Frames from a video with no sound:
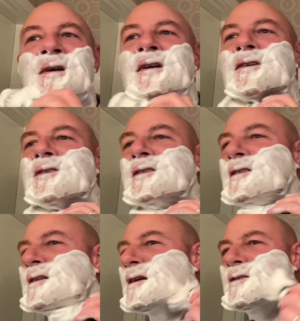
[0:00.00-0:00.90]
So this
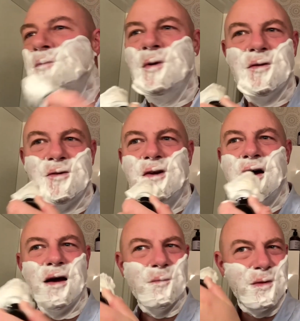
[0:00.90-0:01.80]
takes a bit of
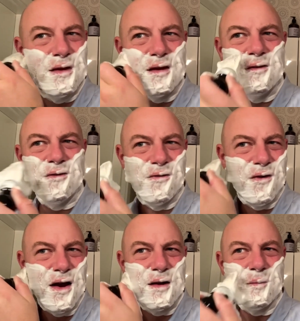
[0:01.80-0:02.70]
time, but that's fine